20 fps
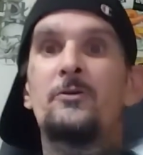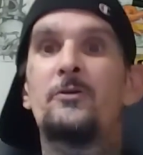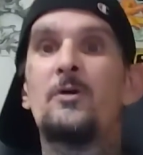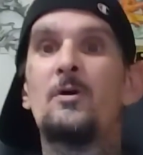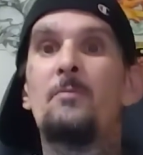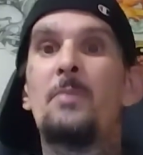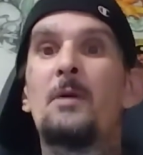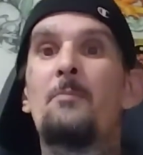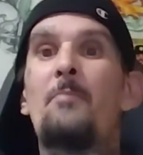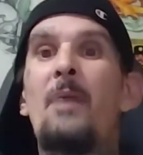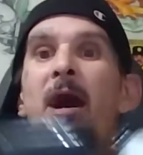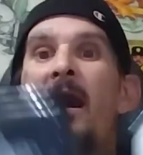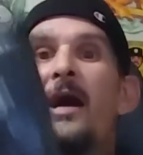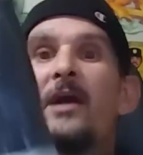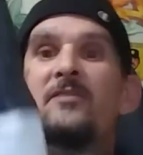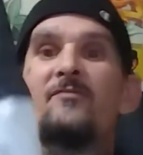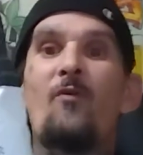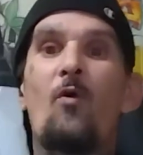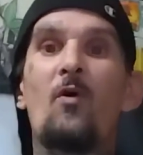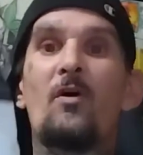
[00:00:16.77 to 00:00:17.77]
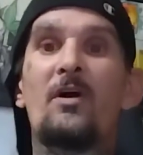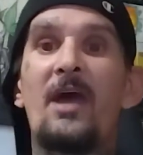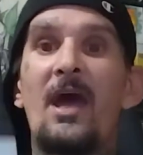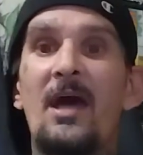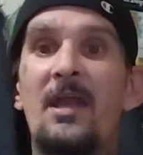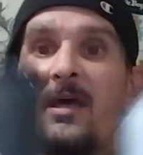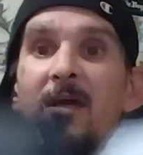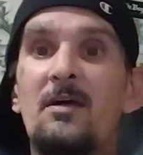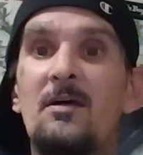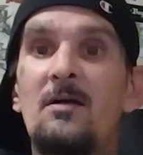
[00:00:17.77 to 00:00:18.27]
two big bags,
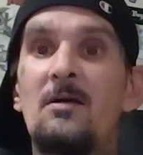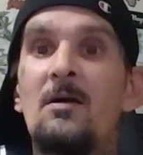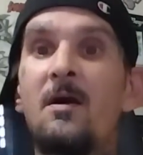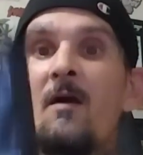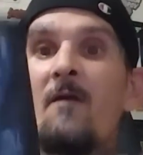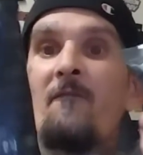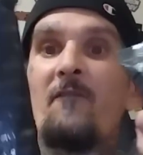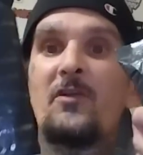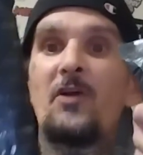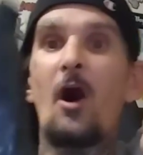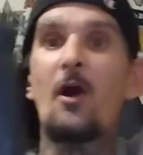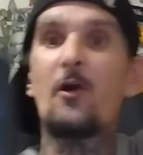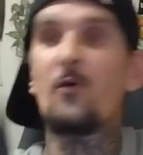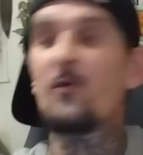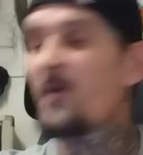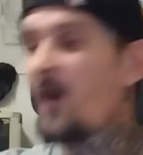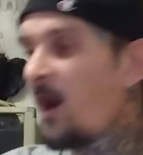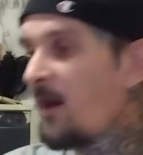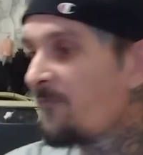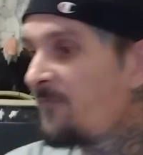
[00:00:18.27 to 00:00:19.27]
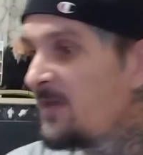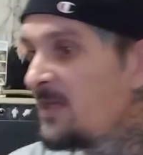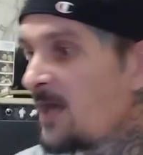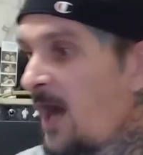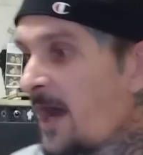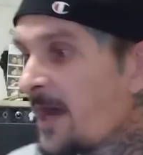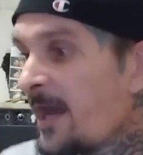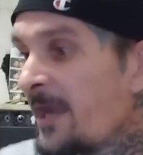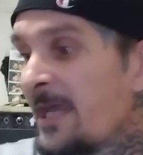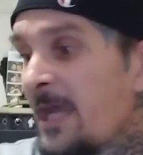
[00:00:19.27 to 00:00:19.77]
organic, Badago coffee.
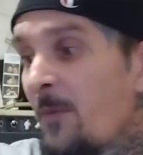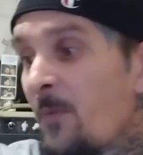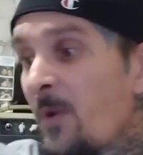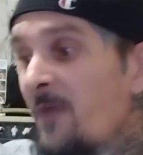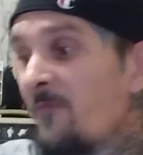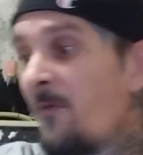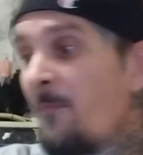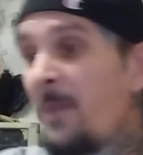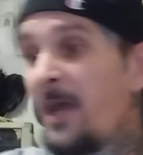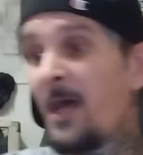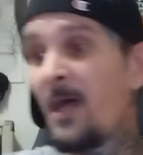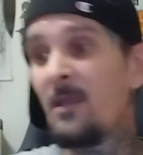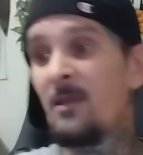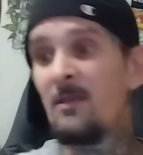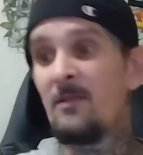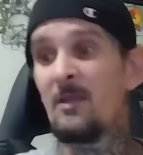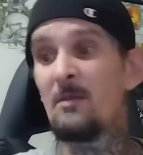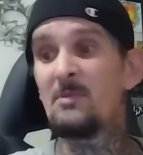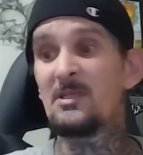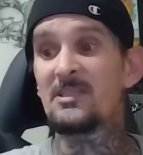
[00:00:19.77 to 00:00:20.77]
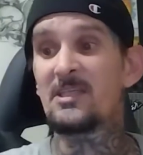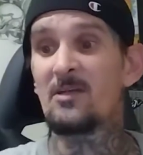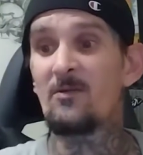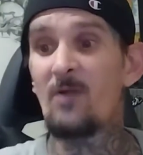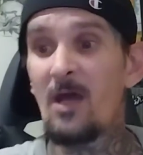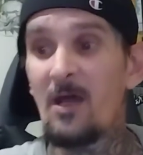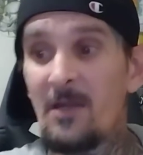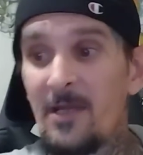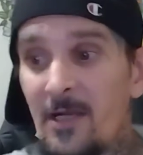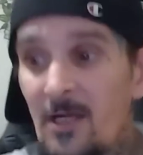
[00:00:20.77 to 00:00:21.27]
I gotta get rid of it, man. I've been sitting
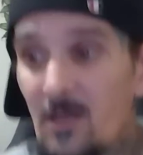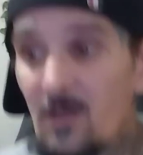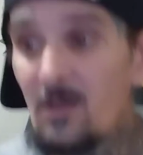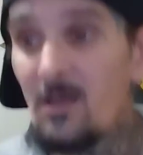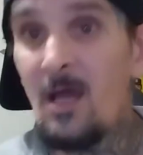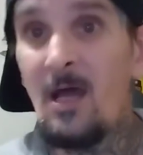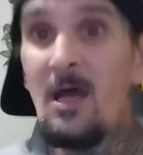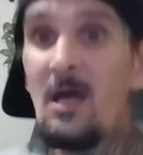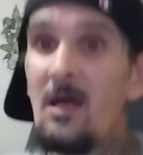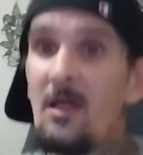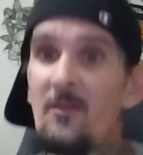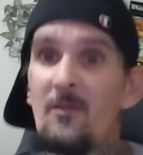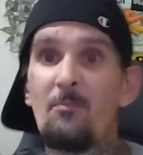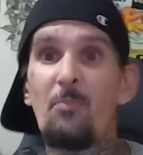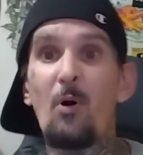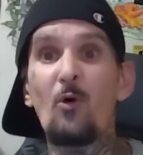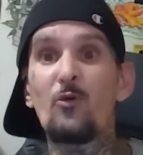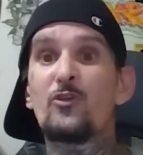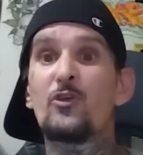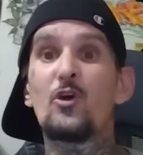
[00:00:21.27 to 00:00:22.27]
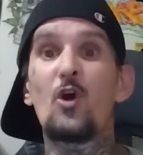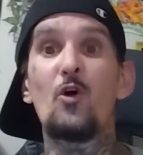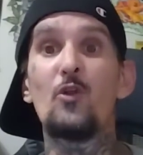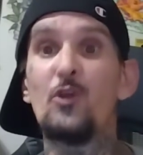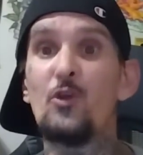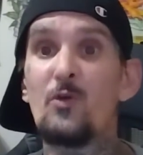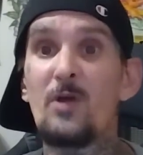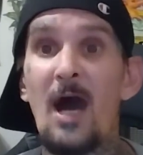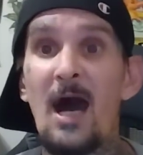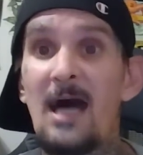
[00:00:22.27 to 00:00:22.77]
around here, supposed to go to
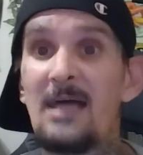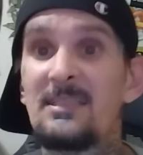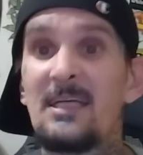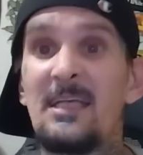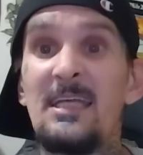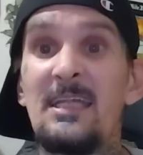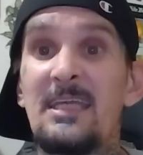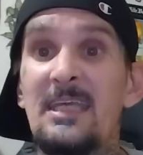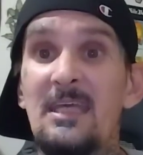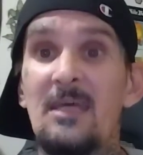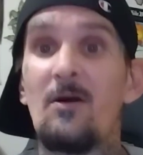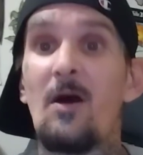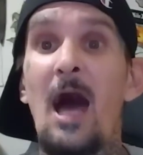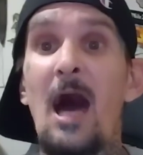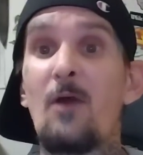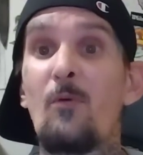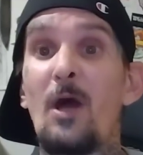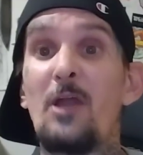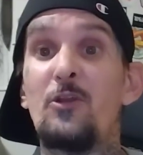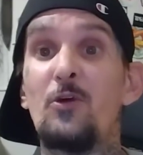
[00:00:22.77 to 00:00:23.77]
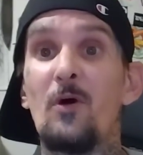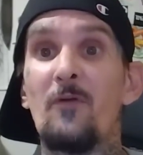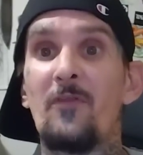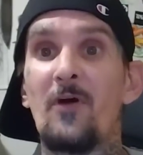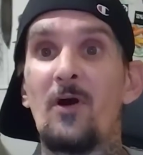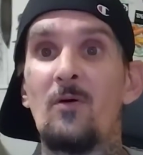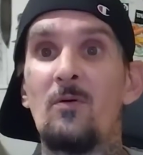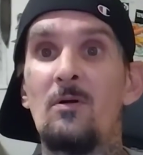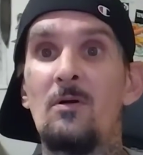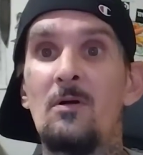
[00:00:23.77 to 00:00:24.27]
you guys. I need to get, how do I do it
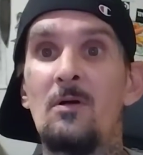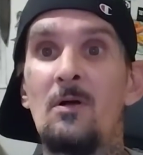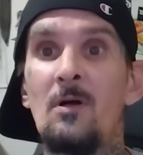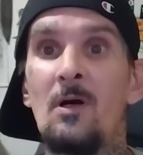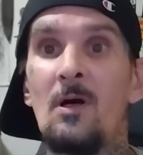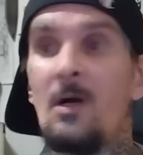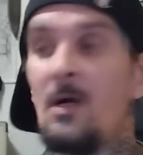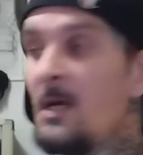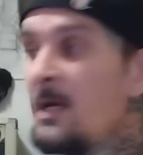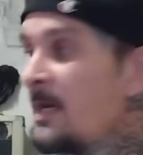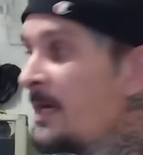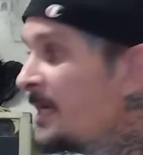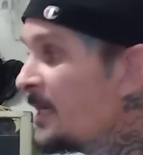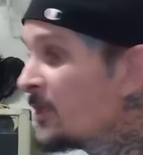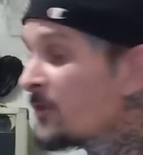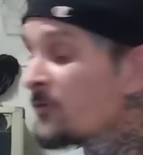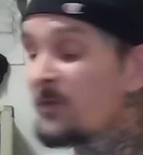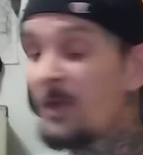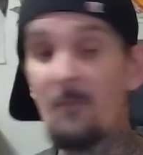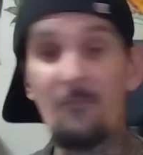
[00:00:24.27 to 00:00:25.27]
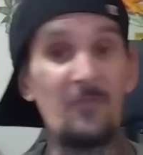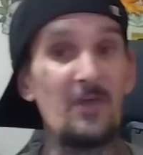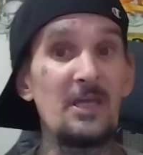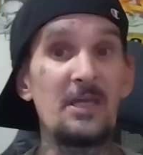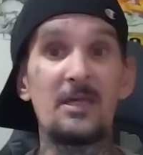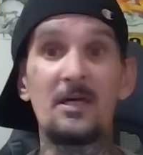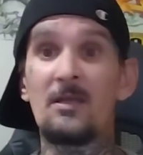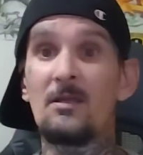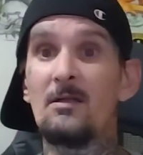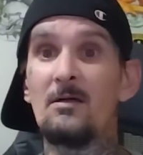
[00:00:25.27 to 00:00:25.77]
though? Here's what I'm
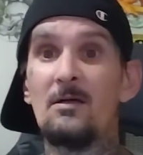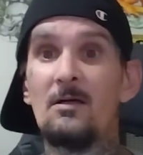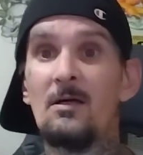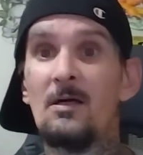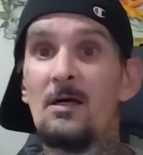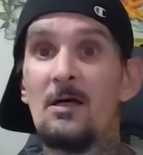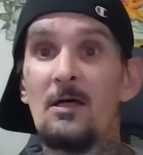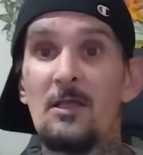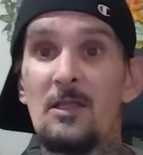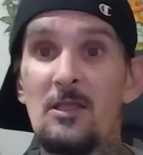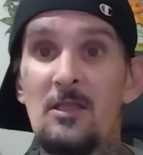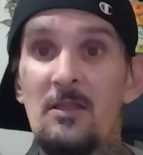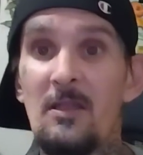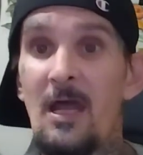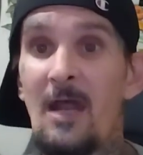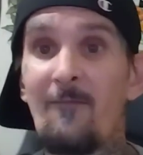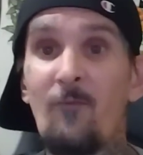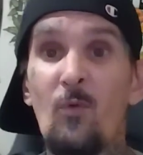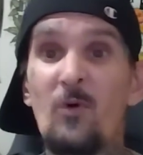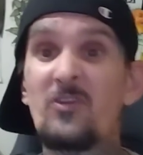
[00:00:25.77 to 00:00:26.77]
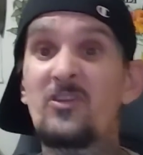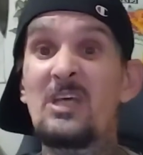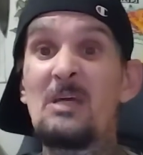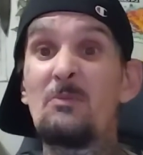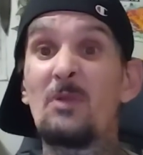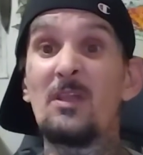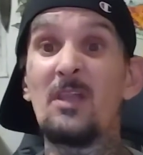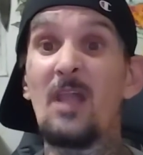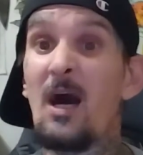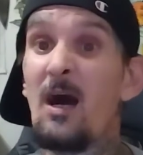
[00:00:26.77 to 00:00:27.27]
thinking. Everyone
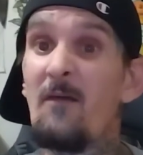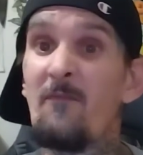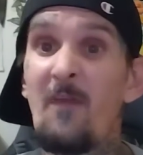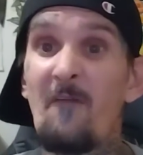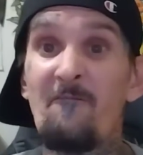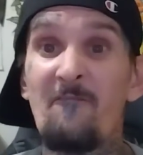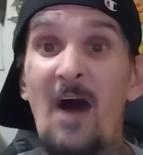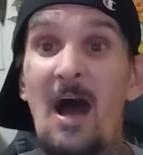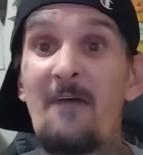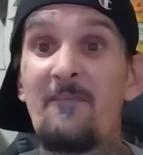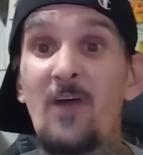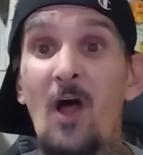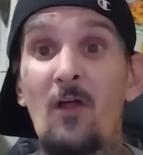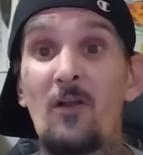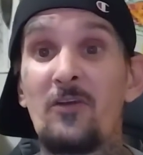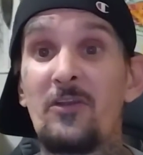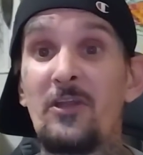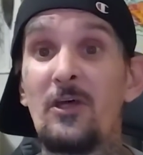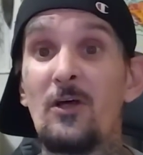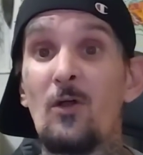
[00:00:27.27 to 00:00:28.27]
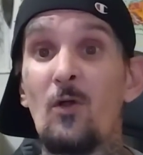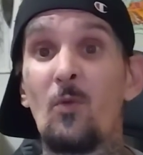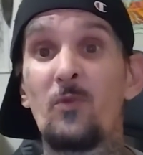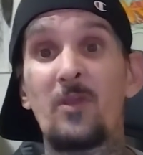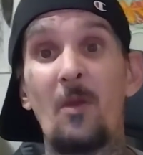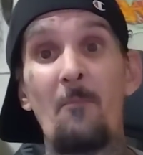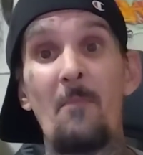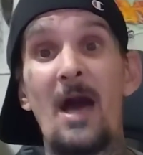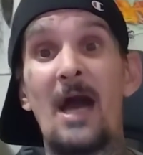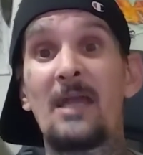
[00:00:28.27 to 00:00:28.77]
seemed to love the $5 deal with
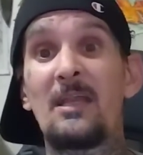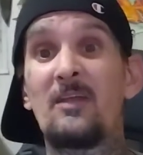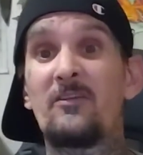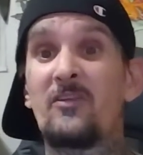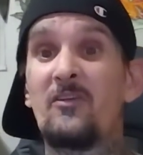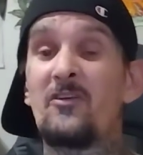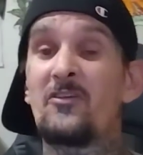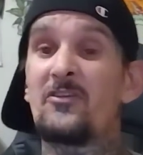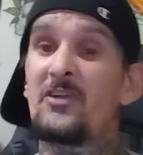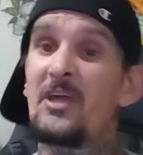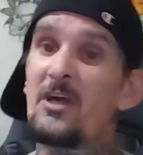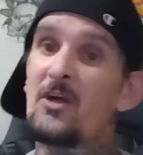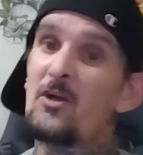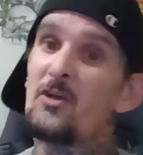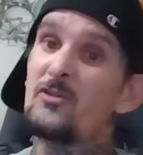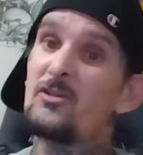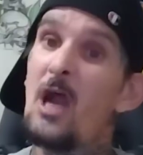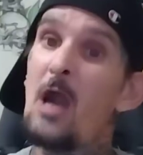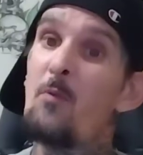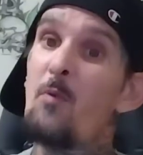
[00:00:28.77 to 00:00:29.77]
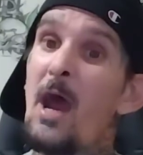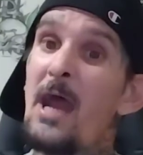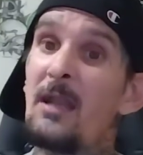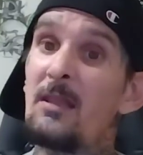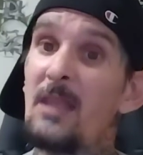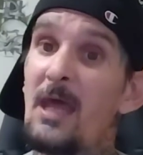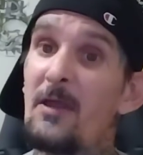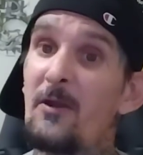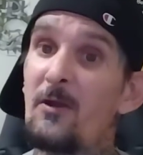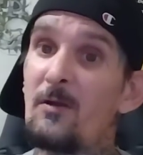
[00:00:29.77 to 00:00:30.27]
the magnets and the stickers, Can I write a
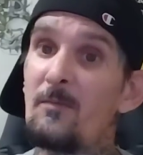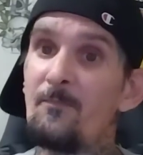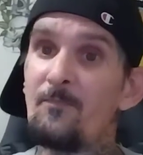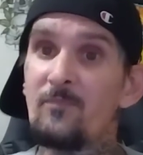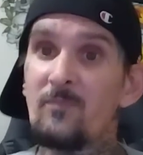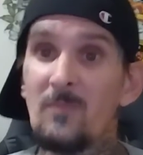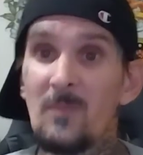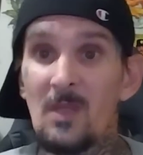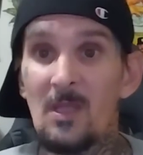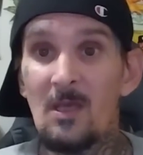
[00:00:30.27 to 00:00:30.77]
letter